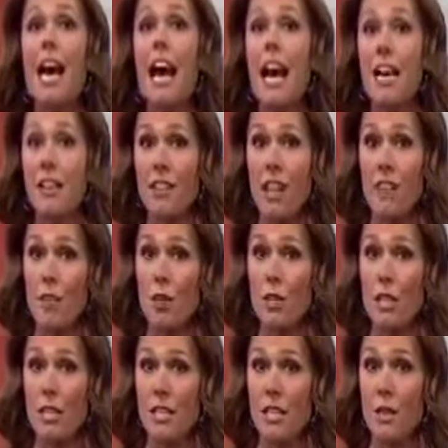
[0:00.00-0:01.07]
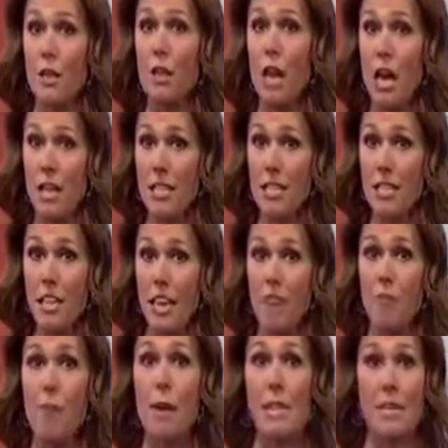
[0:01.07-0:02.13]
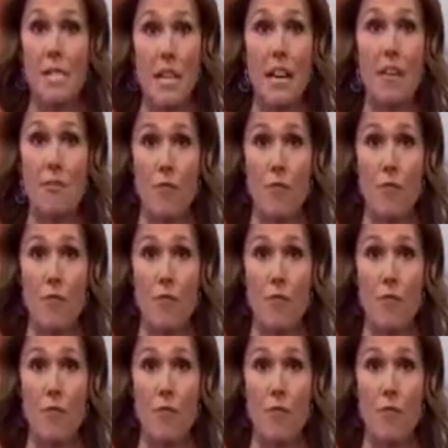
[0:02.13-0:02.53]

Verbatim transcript: at levels considered unsafe by state